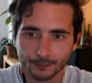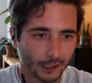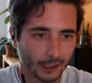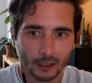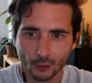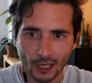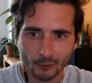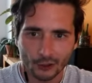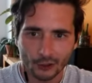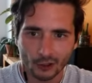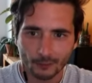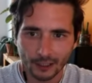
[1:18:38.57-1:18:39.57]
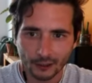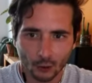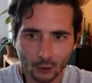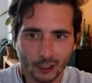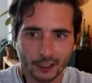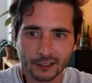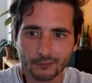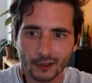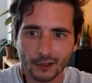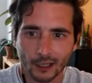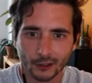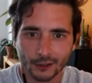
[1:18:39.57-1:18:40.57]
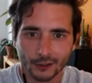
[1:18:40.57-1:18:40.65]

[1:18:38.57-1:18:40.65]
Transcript: So now we're talking about the quality of art